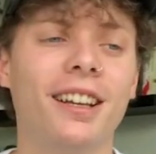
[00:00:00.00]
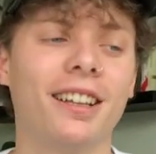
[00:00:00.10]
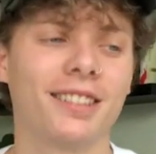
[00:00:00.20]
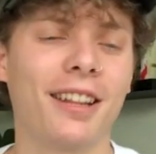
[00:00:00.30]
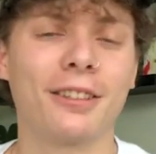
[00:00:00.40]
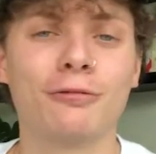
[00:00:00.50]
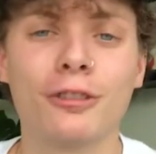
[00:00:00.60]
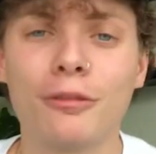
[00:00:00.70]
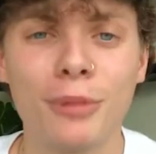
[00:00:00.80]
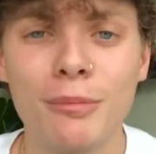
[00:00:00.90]
There's nothing
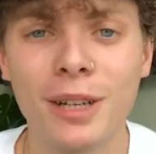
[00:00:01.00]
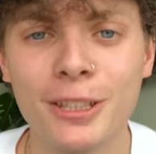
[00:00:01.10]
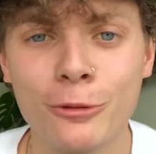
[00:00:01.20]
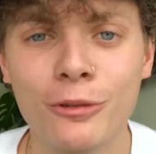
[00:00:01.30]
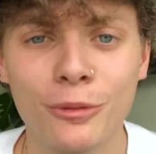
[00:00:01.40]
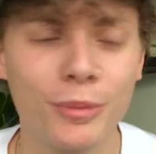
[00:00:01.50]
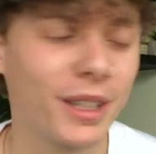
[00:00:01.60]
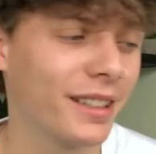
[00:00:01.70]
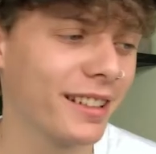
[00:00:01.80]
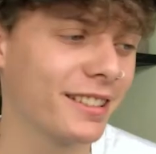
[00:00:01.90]
wrong with being money driven,
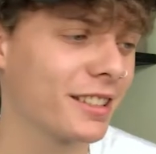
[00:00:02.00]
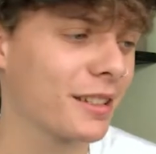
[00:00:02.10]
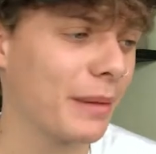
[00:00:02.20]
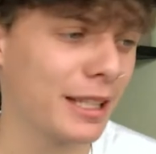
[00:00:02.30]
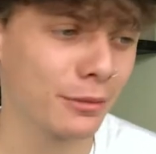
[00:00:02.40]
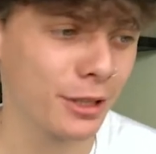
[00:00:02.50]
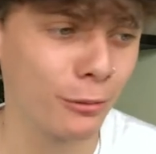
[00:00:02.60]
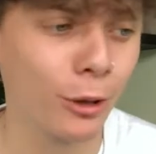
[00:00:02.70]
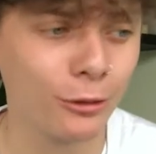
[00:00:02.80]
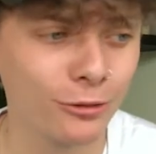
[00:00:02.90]
but it just depends what
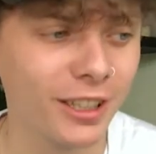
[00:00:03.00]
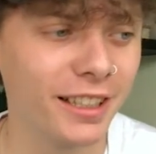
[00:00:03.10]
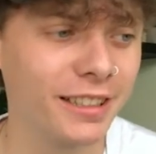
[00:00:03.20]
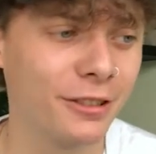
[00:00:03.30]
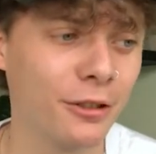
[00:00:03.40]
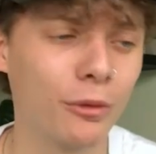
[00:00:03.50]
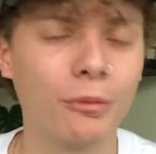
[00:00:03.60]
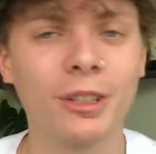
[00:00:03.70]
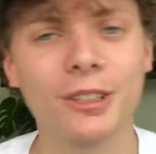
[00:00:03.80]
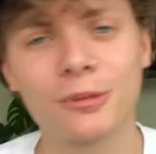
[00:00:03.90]
you want, really. Do you want
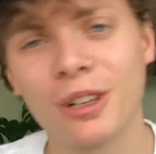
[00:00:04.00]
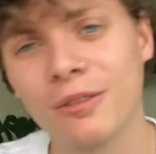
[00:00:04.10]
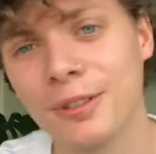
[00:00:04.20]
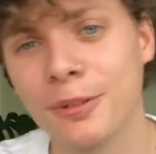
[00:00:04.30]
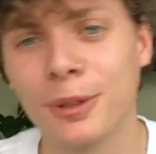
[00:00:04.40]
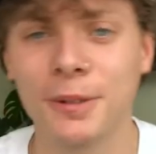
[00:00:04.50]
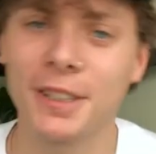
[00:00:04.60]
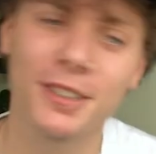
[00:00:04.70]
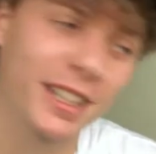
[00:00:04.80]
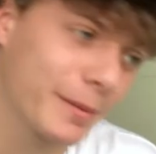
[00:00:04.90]
Windows 12 or do you want
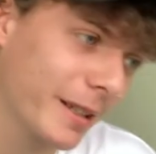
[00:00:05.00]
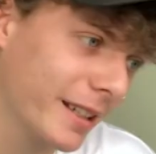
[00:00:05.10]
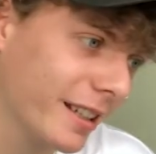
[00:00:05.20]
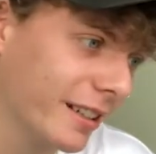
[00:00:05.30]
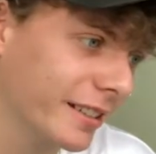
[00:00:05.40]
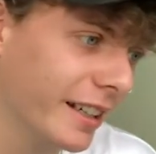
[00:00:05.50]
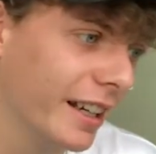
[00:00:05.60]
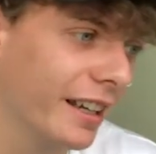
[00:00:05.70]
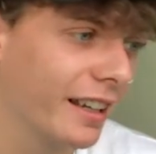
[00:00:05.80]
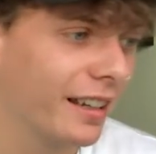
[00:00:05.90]
Windows XP? You know,
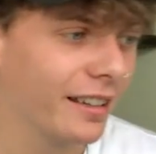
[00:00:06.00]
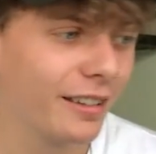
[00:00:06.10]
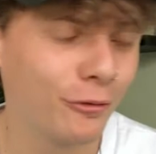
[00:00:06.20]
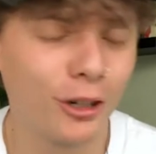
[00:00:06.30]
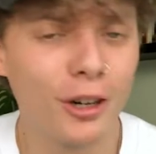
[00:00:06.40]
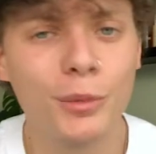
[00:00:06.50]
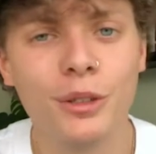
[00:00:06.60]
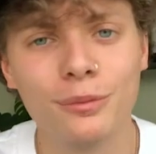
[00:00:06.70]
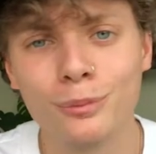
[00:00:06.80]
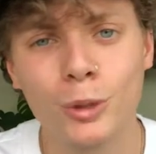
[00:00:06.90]

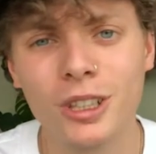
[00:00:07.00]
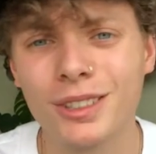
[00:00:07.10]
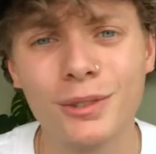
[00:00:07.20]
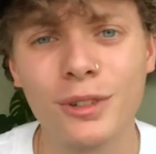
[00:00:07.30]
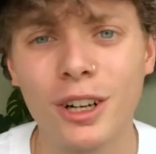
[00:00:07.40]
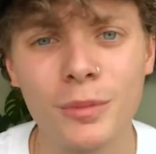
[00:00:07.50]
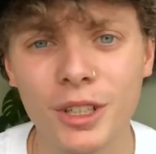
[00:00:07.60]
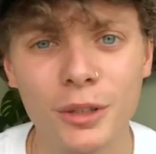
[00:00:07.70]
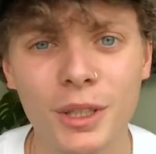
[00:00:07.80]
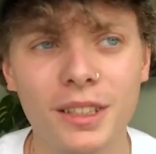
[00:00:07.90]
environment. What kind of environment
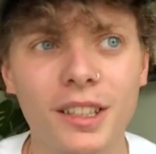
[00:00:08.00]
are you in?